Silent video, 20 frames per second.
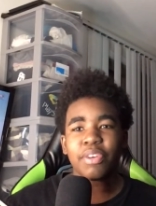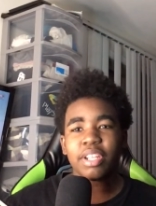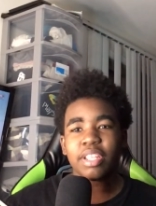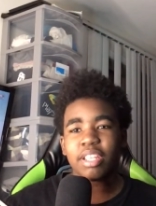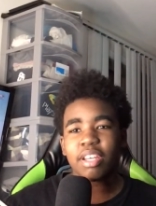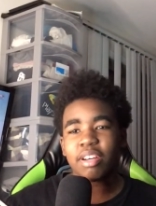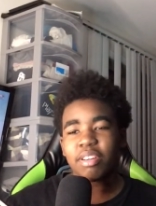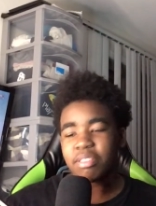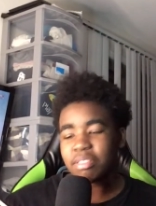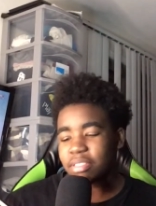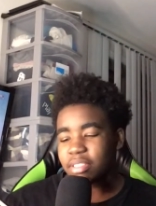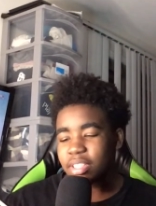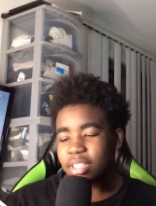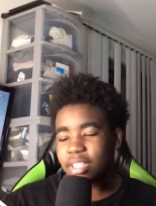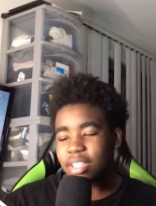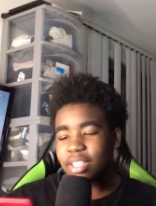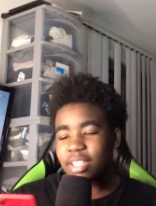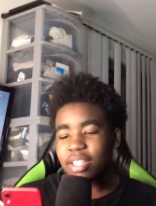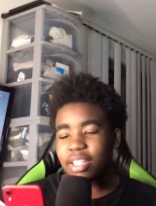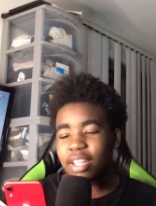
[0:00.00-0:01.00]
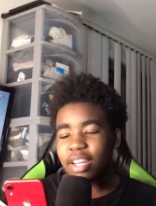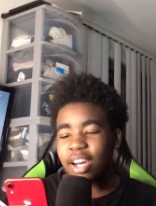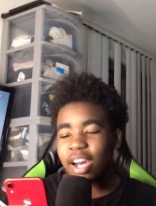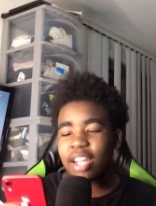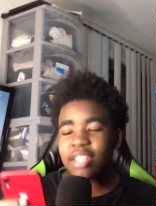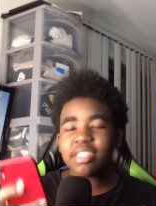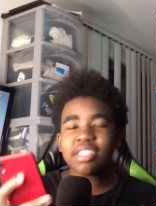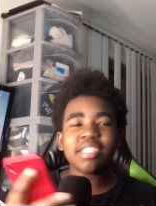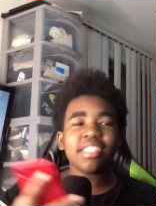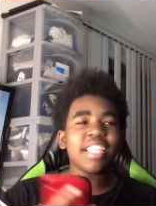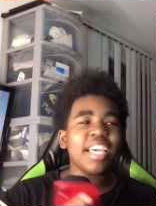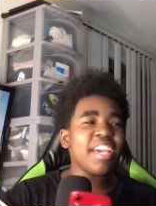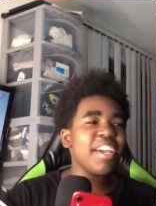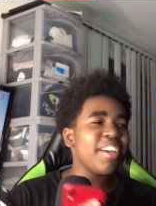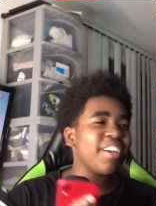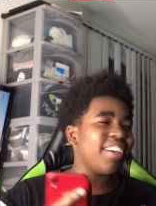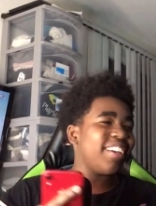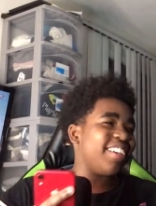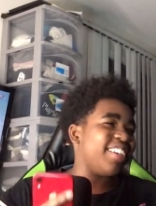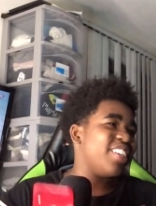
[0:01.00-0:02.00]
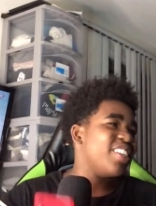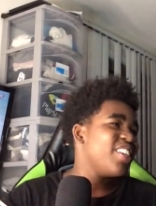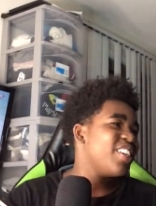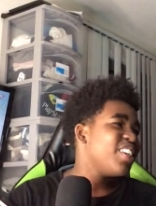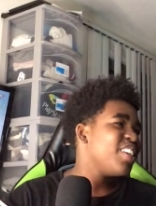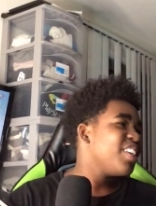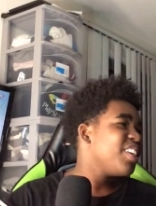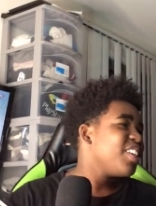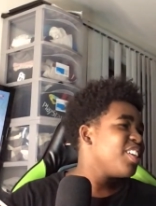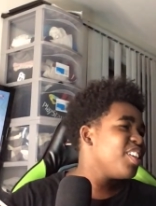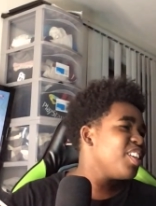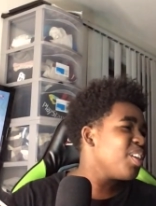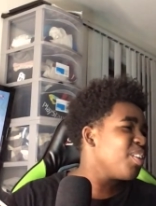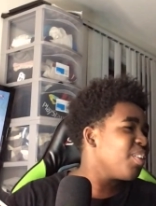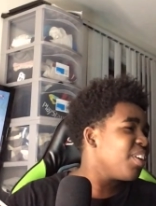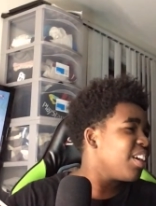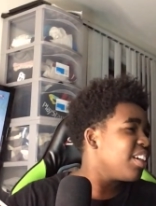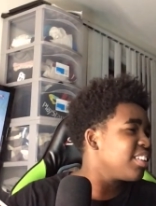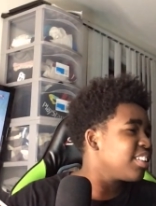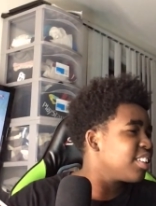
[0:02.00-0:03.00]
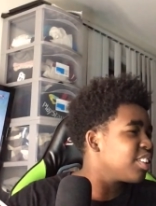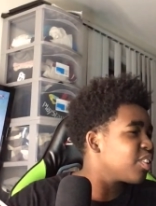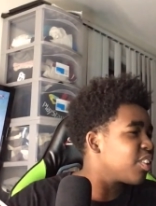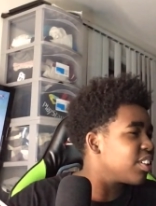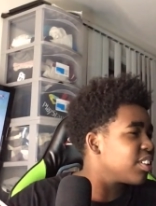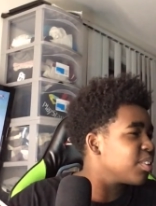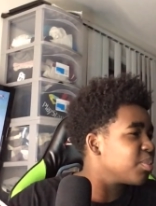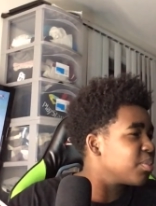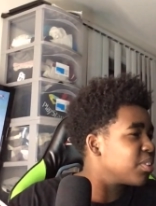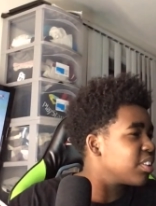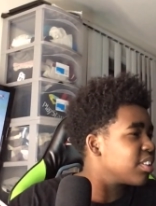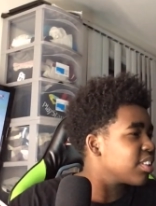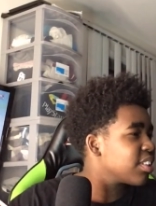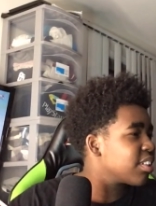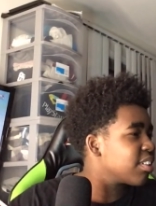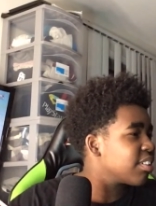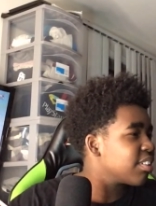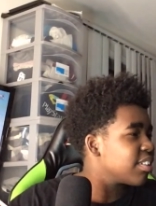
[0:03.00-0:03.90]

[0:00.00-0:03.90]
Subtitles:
yo. Hunter said, you know what Hunter's question was? Yo?